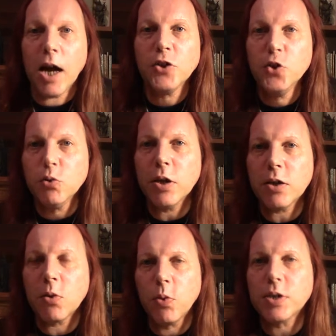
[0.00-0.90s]

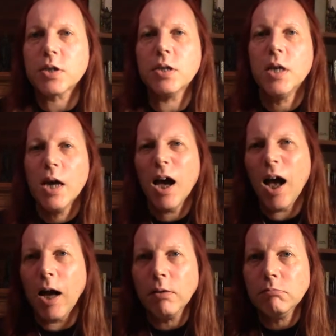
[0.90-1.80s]
unique whiskey.
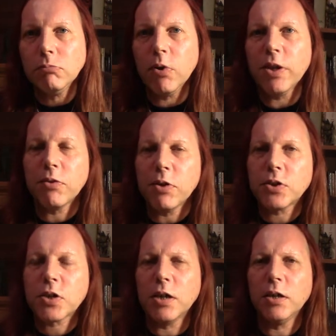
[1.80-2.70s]
Whether
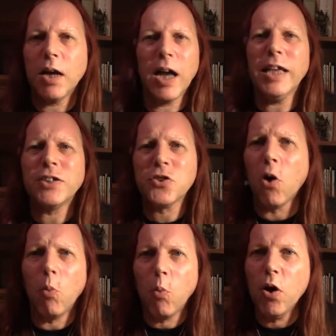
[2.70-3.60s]
it's kind of, it's
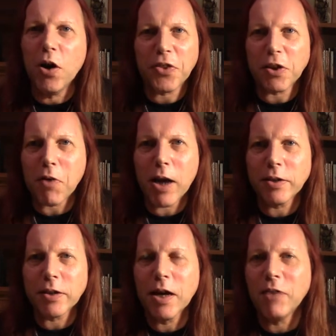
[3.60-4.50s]
not worth a grand
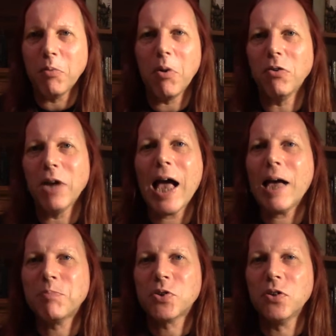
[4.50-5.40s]
and a half a bottle.
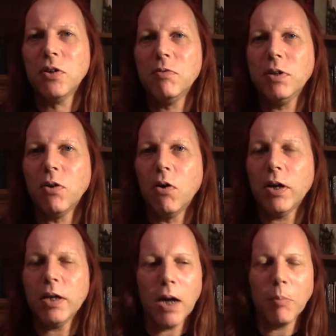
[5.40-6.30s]
Absolutely
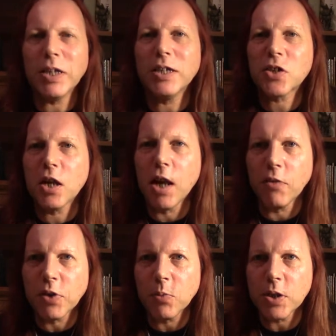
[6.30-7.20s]
not. I mean, it's a
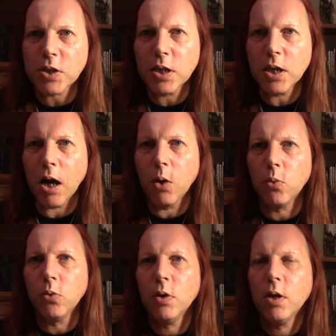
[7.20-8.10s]
lovely whiskey. I
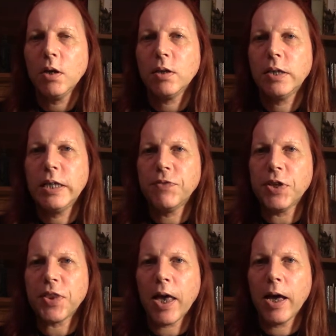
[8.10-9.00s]
will give
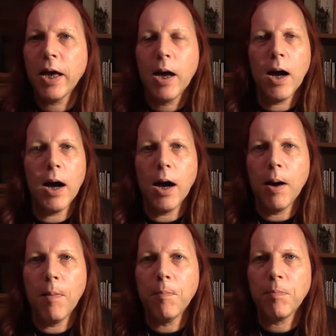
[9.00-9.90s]
it that.
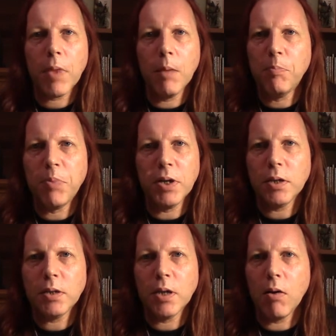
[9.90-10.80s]
But,
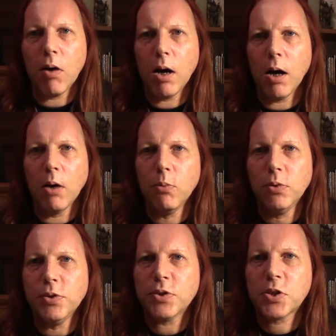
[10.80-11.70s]
you know, I
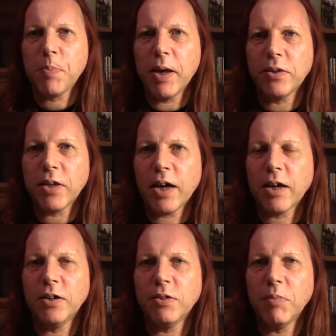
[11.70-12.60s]
wouldn't spend that
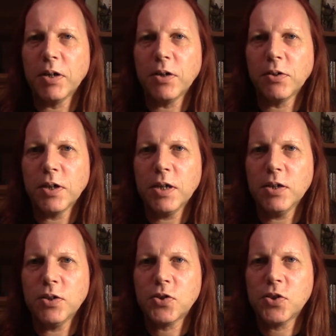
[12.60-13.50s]
kind of money on it.
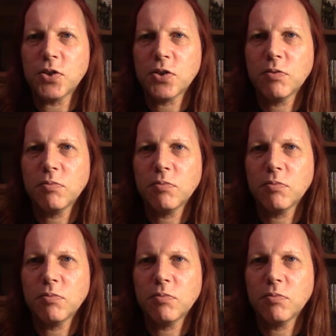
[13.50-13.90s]
It's just,